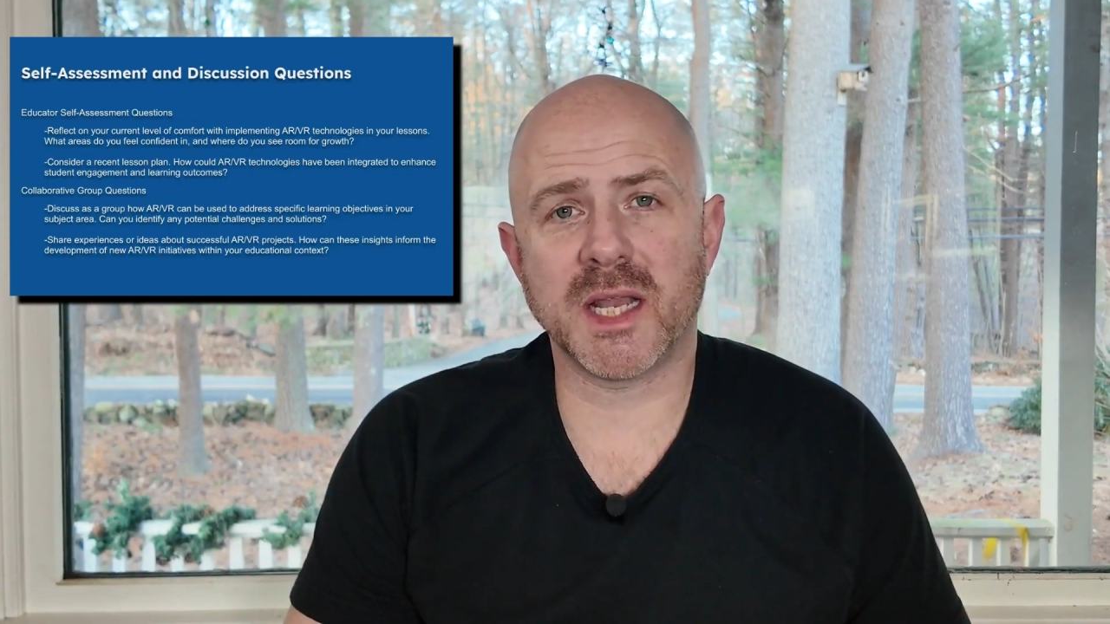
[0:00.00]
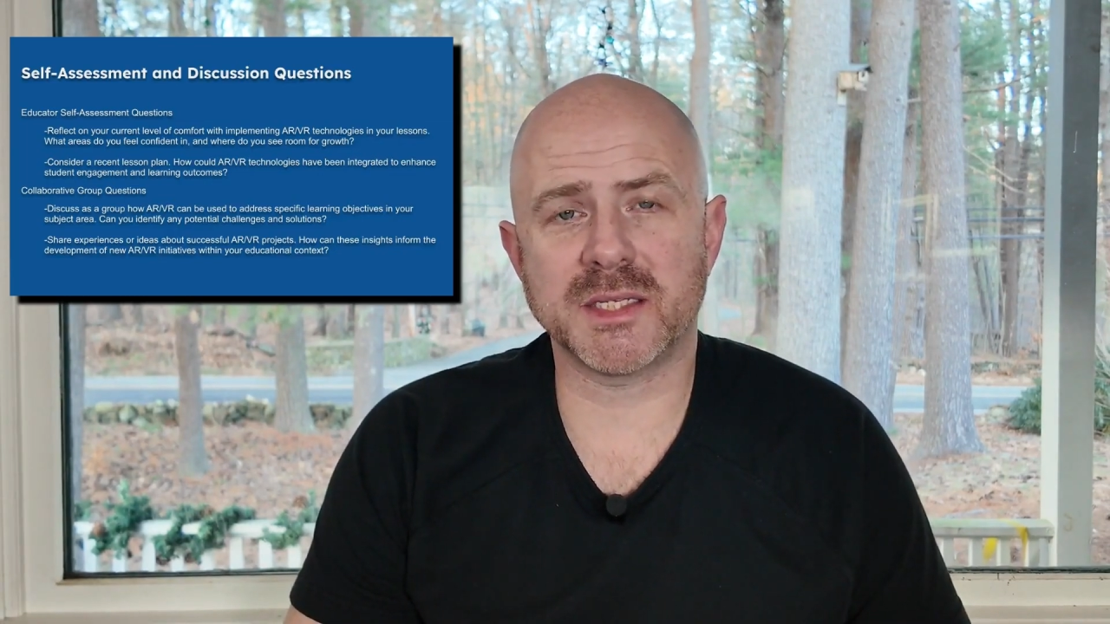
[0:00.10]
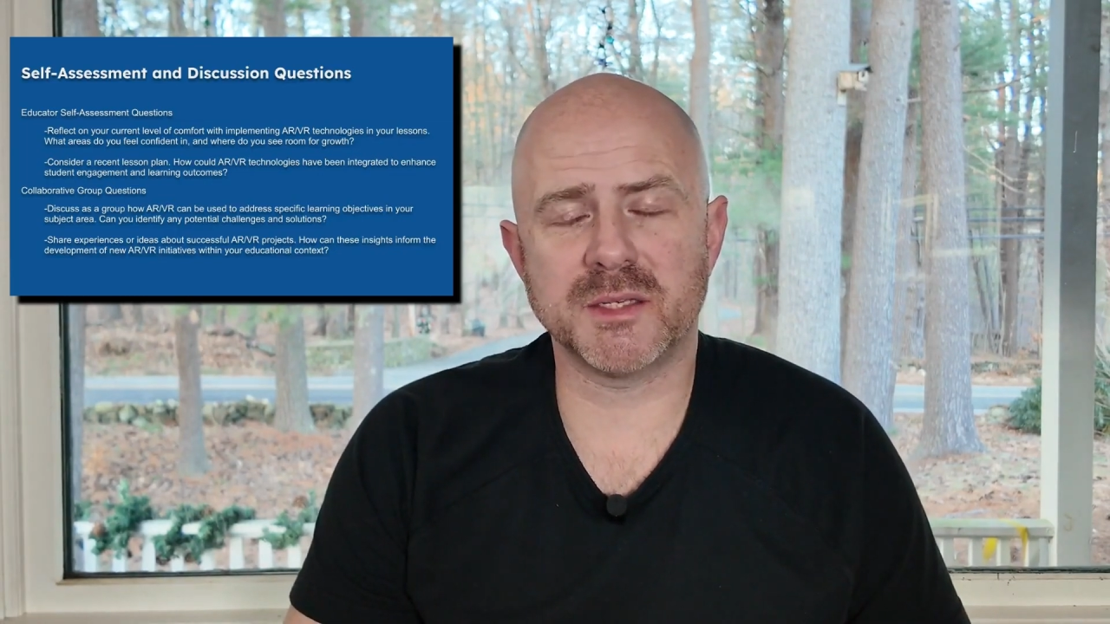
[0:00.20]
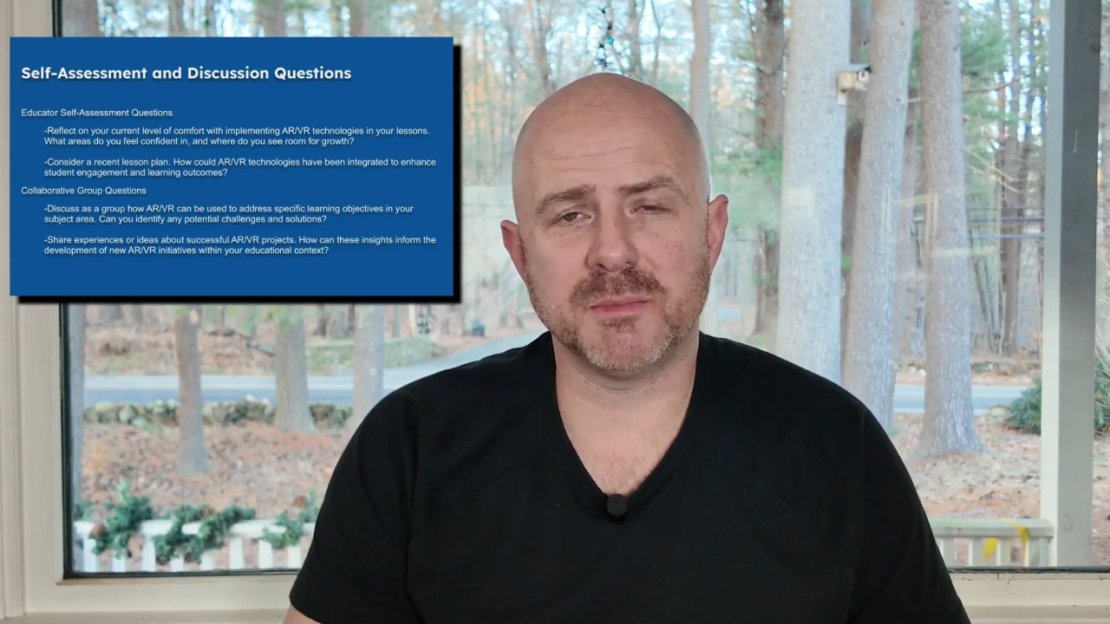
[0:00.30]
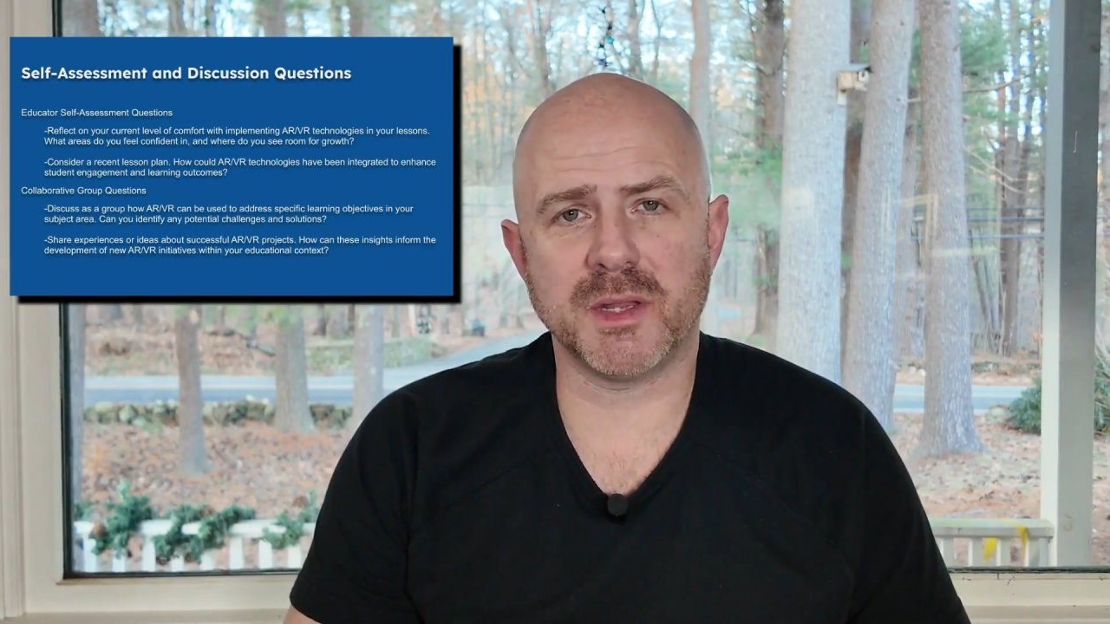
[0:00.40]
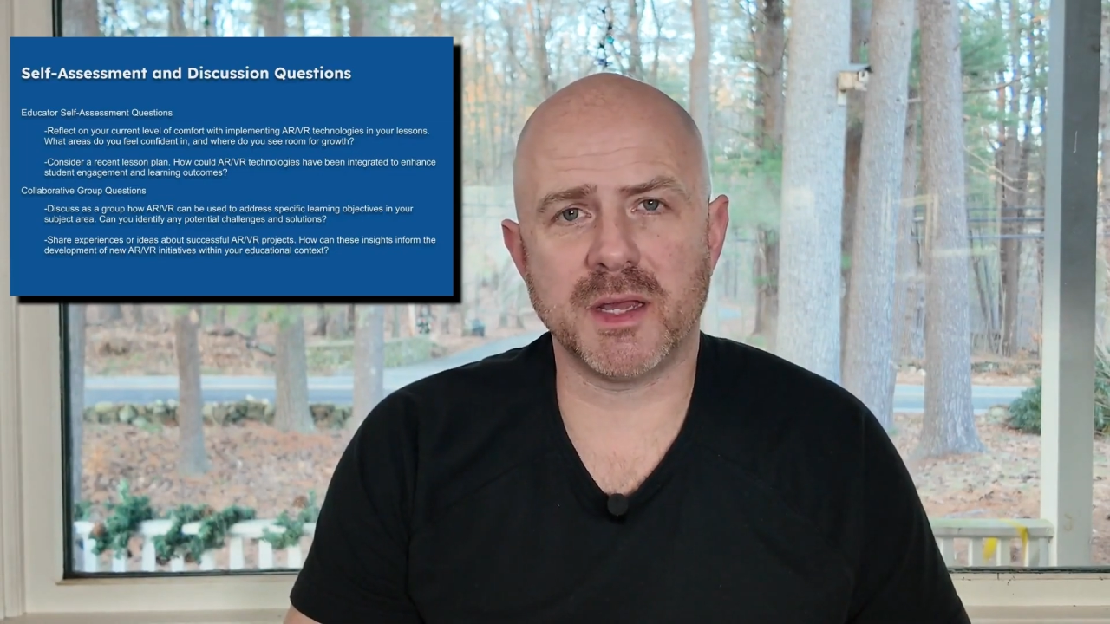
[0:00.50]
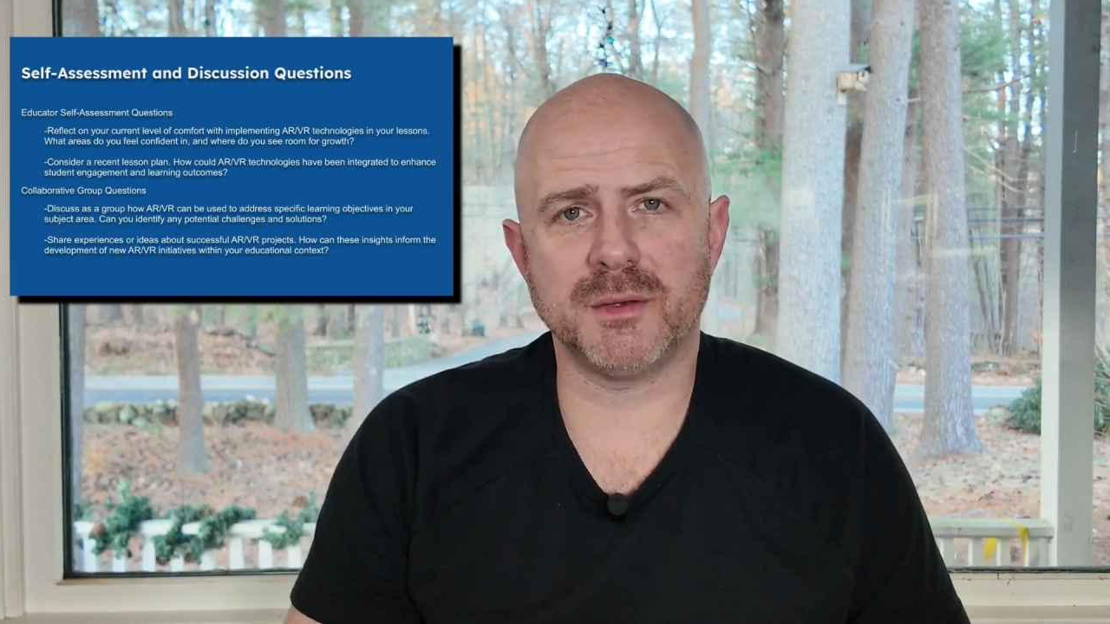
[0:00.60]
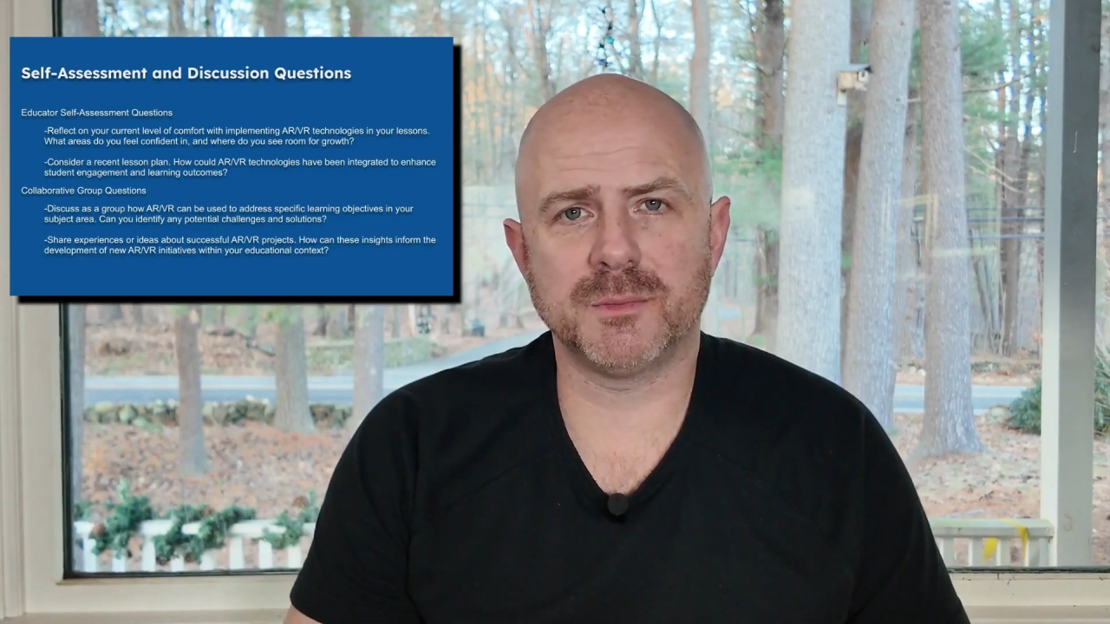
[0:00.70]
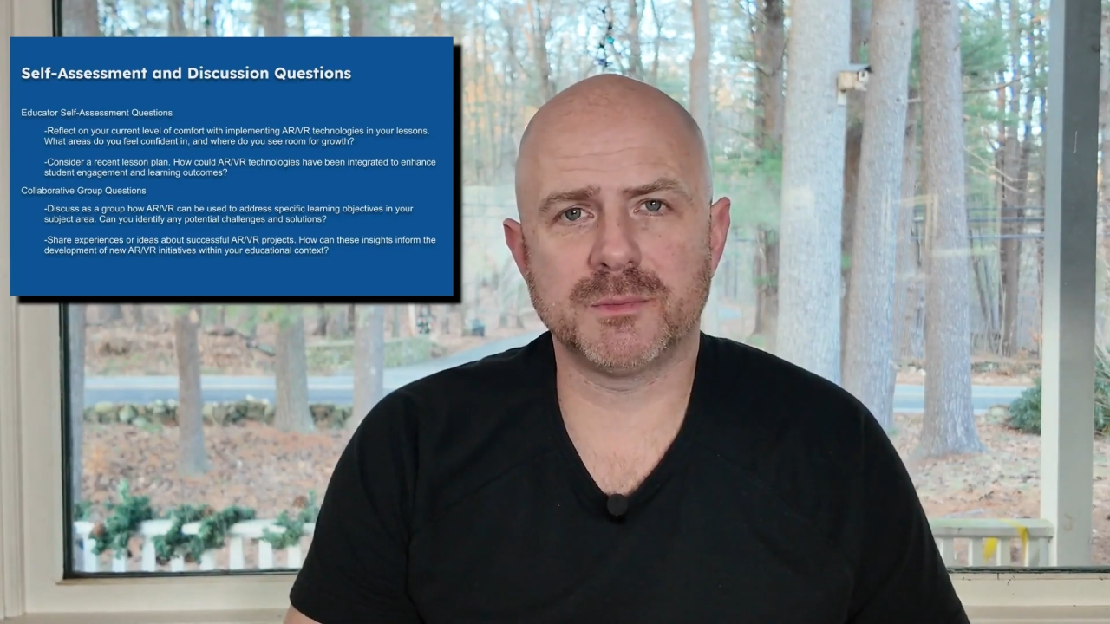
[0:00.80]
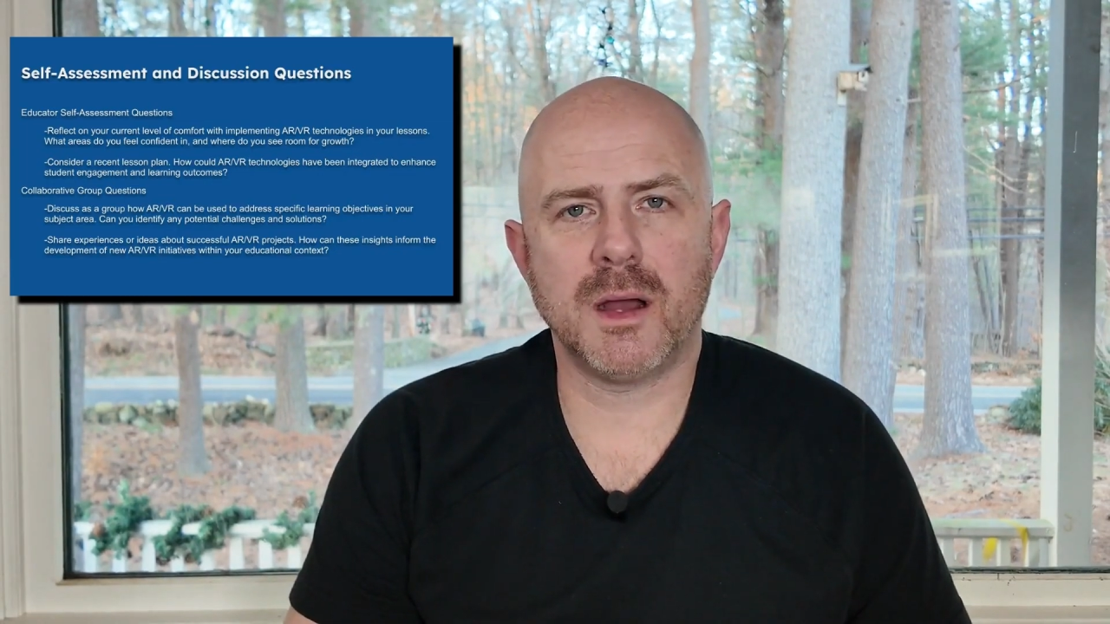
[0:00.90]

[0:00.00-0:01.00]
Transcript: lesson plan.